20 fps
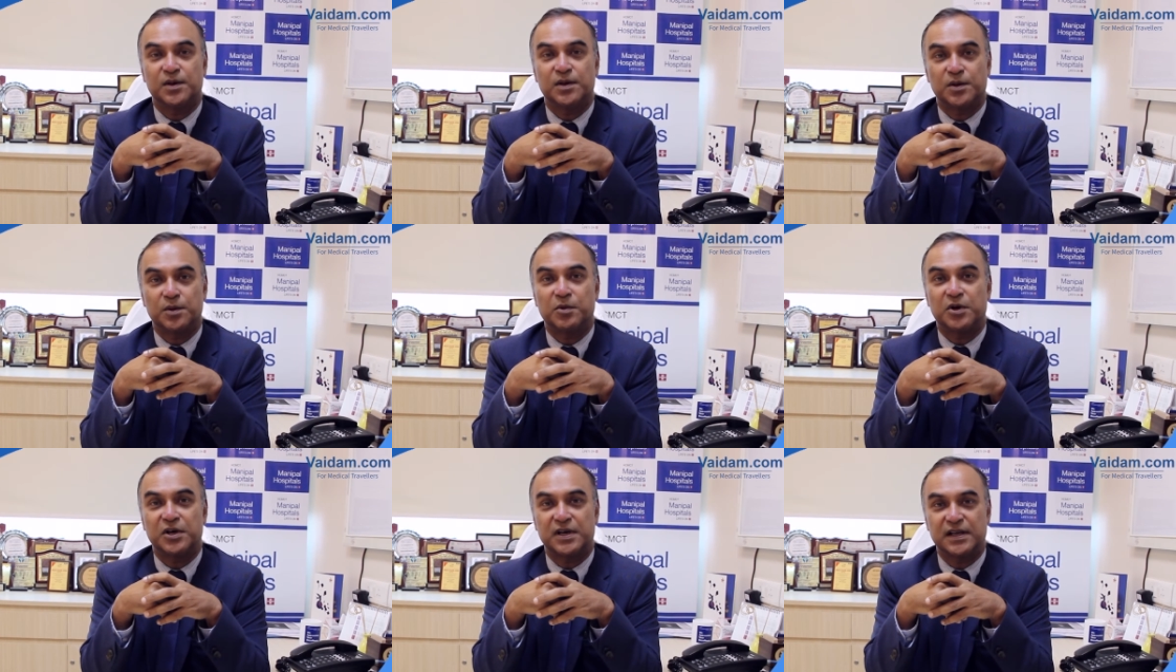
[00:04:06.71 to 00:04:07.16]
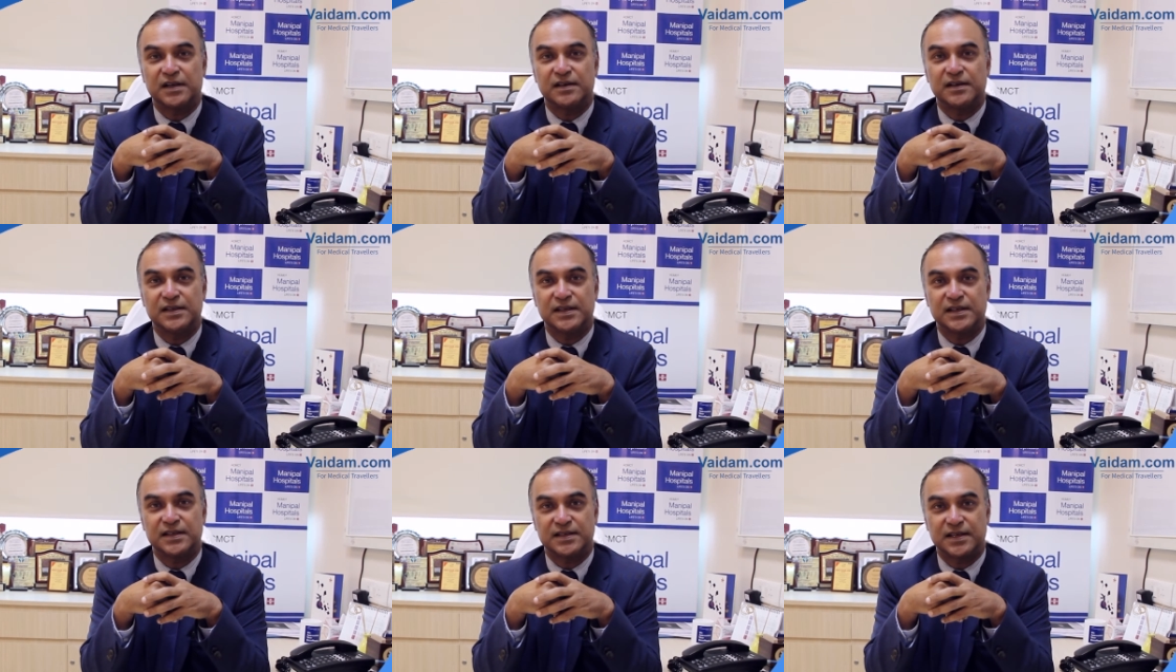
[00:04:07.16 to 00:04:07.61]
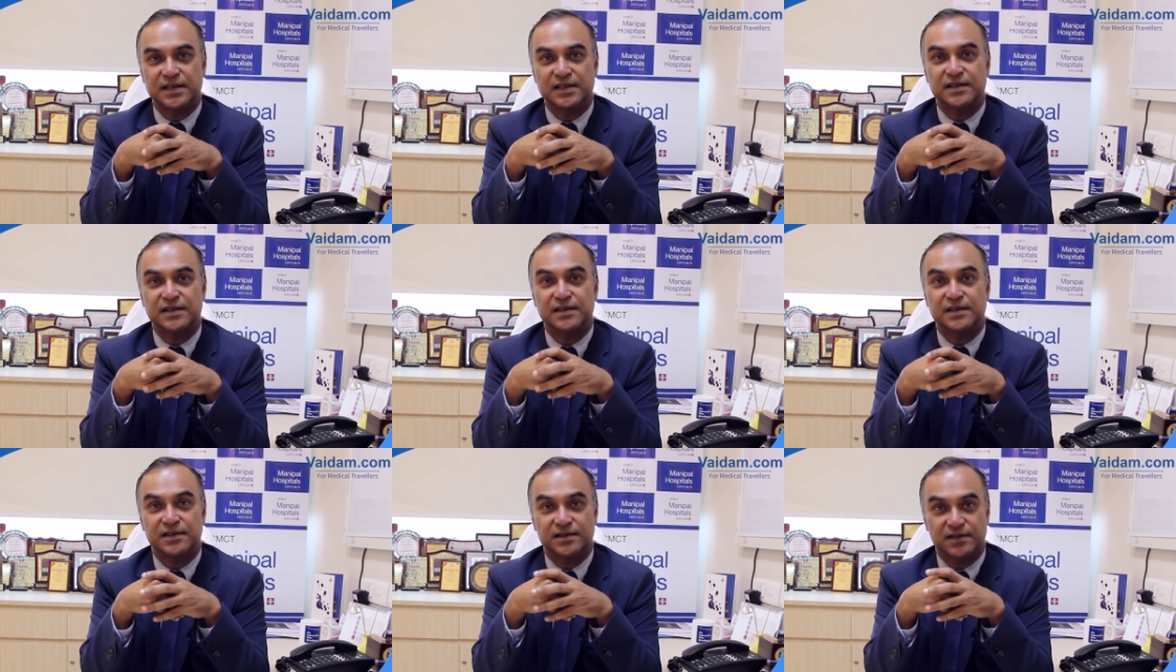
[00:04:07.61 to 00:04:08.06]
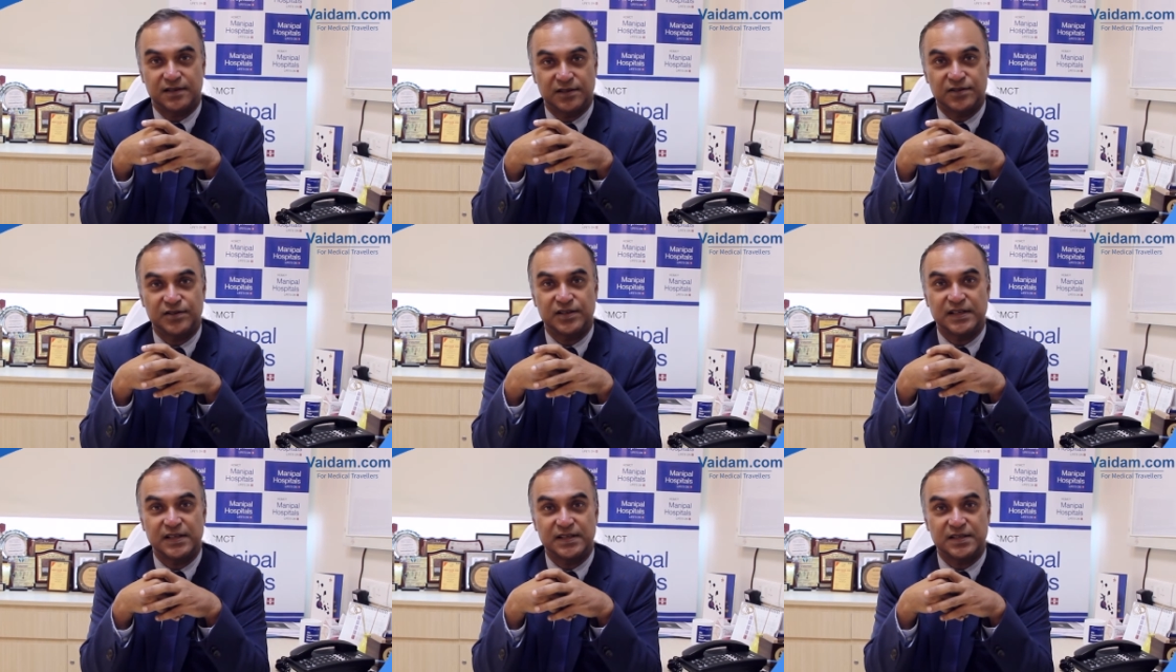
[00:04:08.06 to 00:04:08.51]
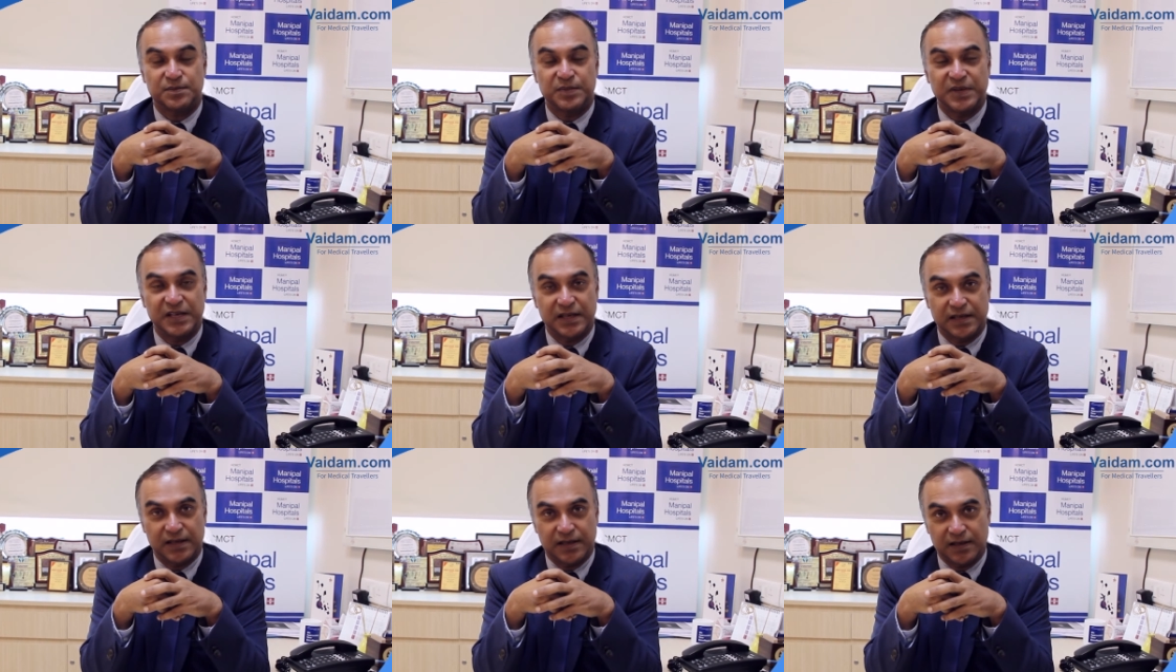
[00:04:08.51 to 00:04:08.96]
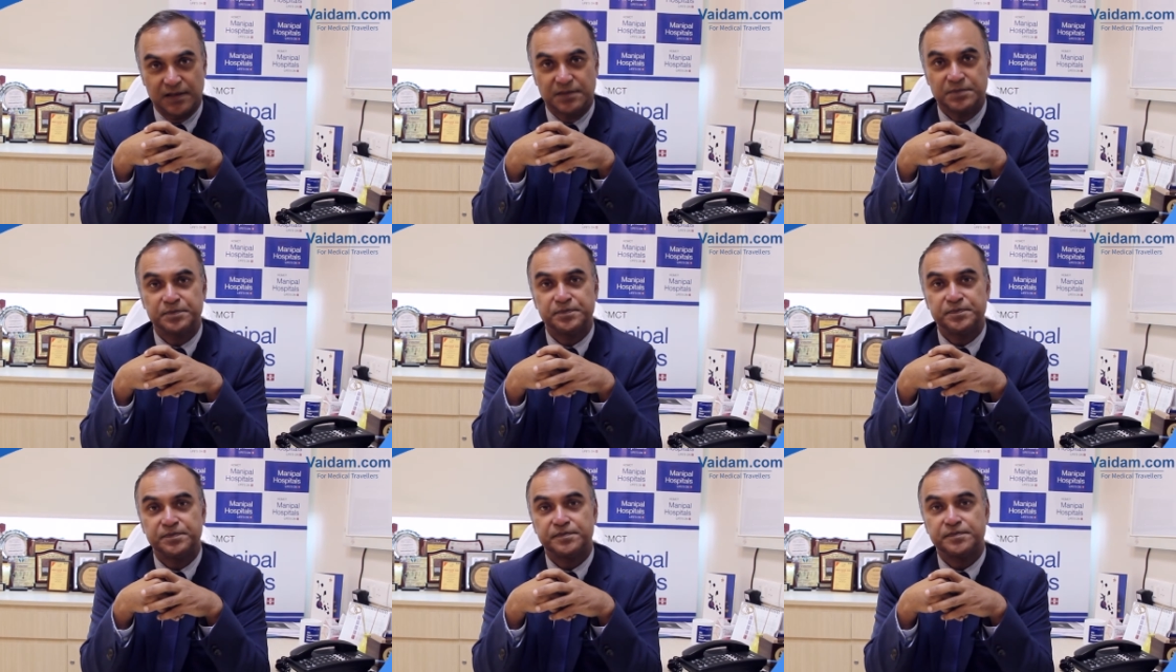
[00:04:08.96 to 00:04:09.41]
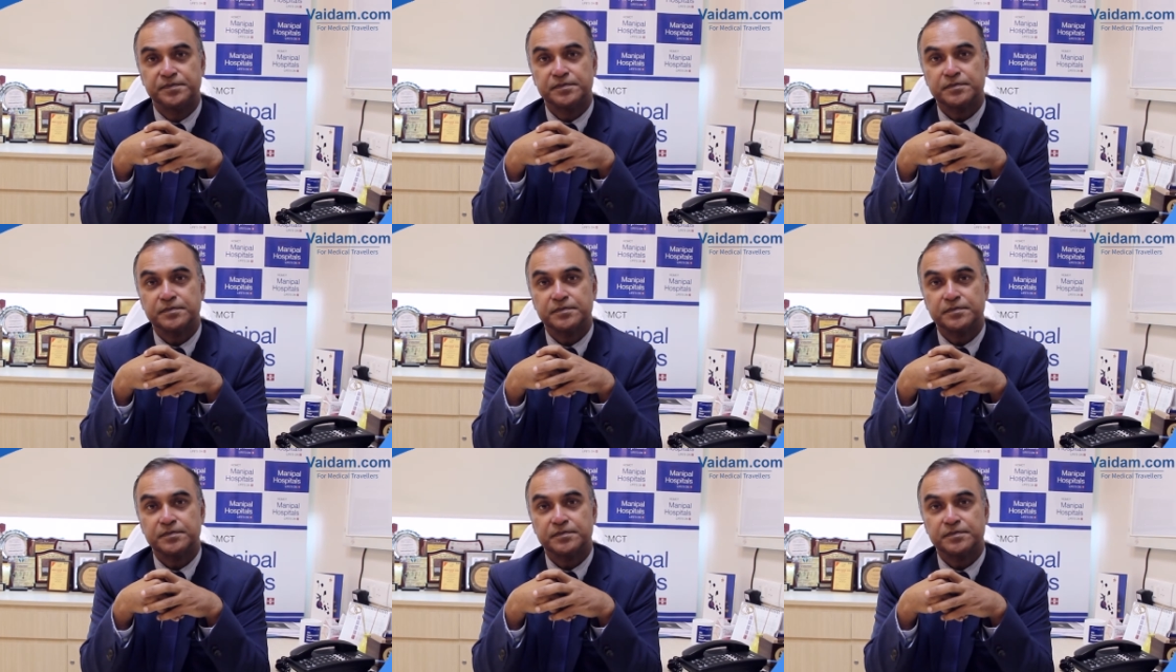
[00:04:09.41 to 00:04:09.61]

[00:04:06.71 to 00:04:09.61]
robotic hernia surgery is being done.